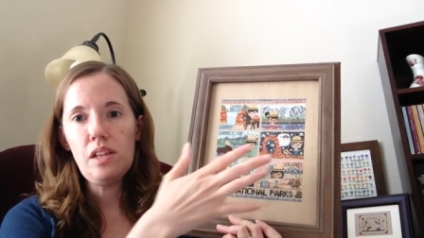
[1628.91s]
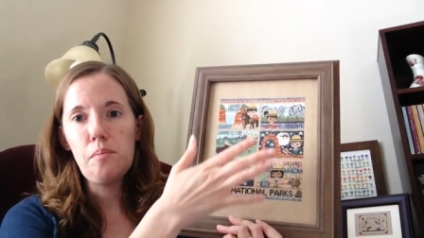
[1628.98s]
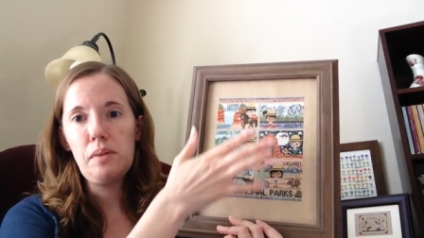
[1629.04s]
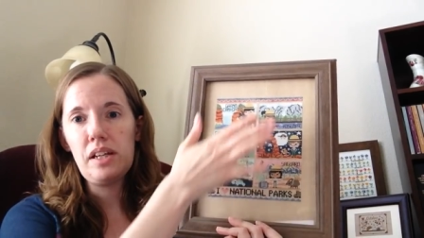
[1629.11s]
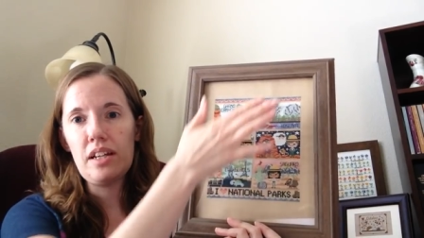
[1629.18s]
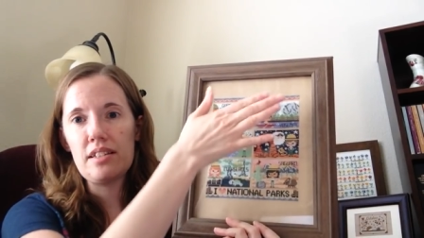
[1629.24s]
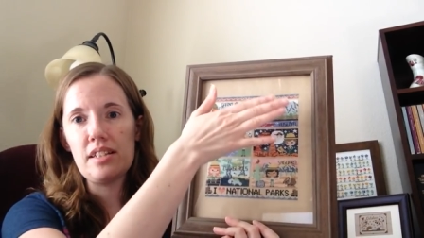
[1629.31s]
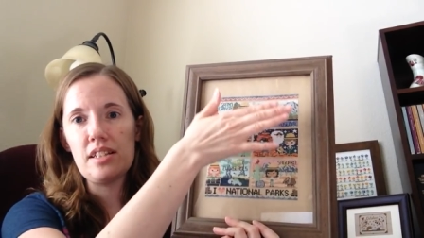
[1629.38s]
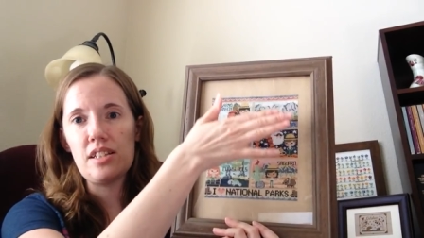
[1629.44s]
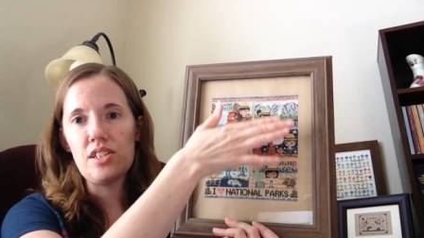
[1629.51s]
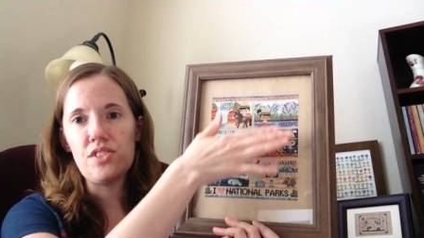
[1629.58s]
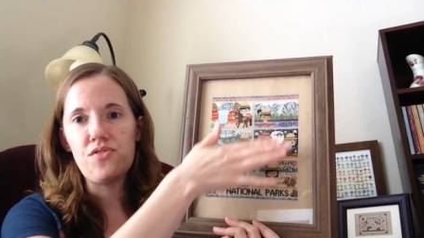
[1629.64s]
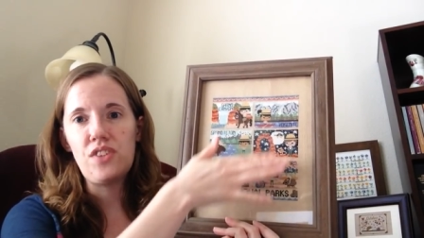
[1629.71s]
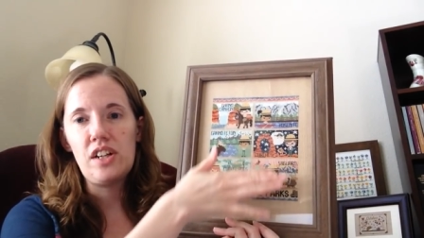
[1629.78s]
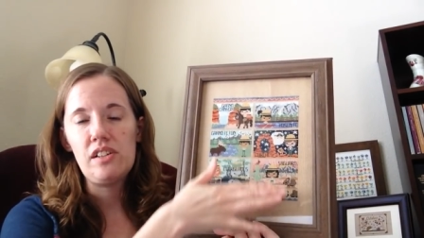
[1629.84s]
Because this
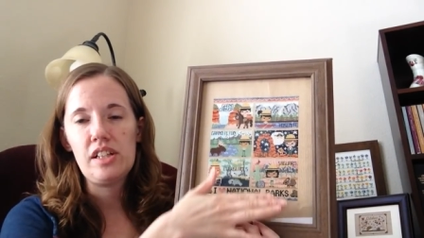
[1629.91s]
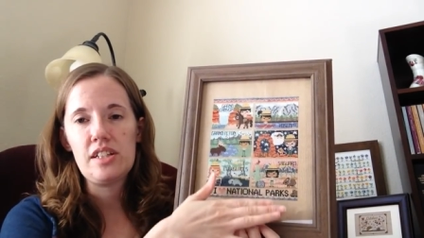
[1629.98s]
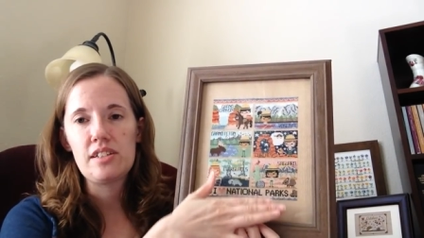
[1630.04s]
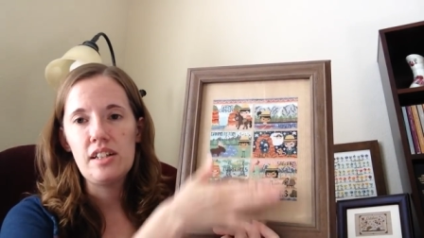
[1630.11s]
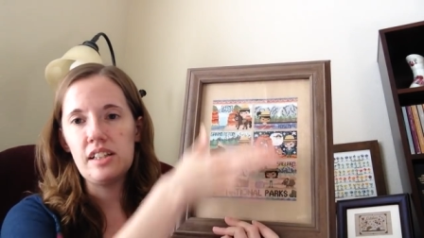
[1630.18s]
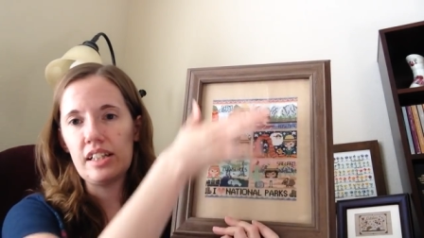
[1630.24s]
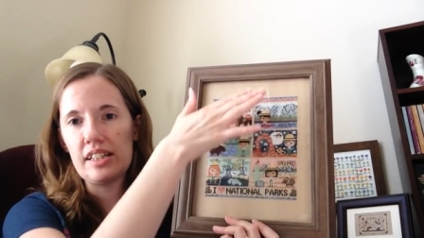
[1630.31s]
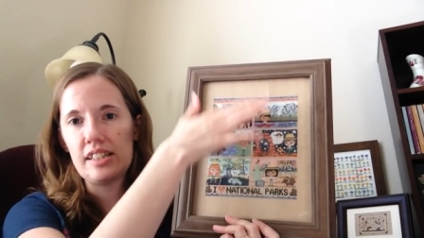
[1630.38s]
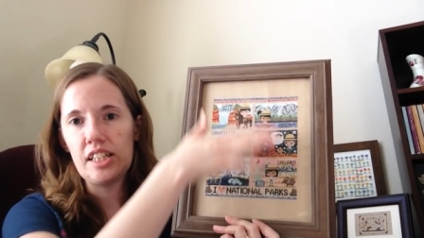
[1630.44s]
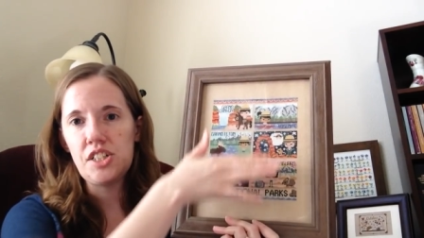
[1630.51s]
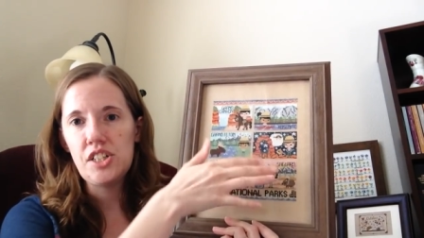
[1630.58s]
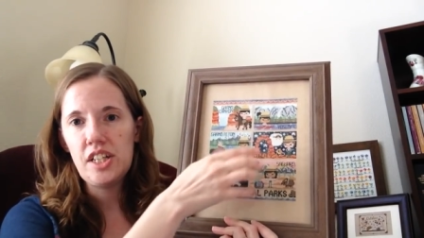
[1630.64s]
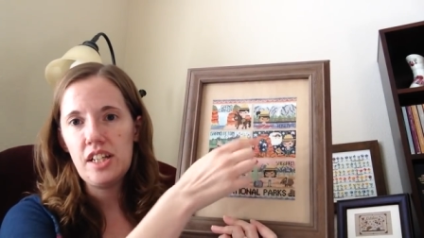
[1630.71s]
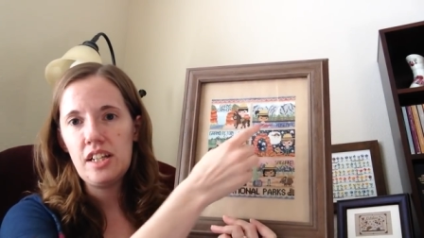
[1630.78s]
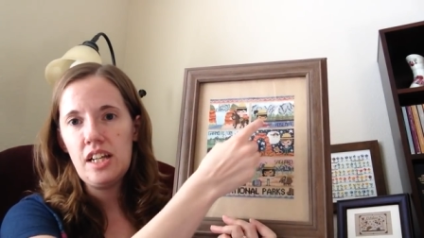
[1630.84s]
is fairly solid
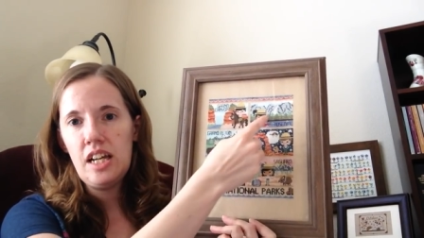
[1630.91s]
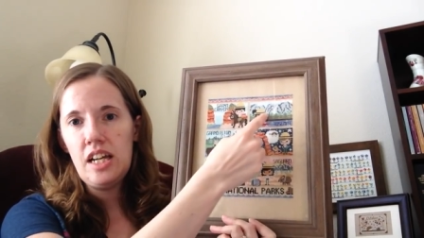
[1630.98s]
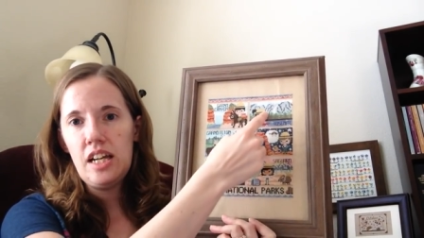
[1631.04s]
stitching,